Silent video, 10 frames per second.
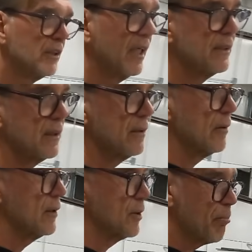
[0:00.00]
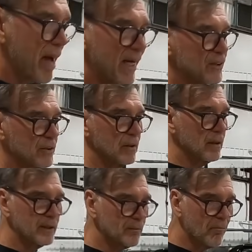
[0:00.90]
Jay Signore is a master.
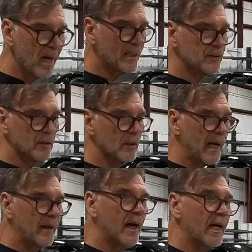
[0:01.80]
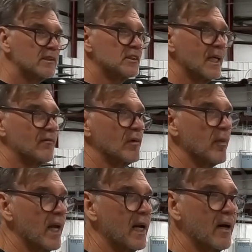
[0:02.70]
He's a master at saving
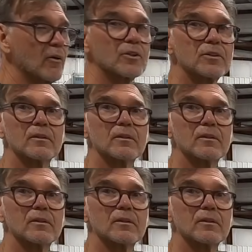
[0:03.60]
man hours.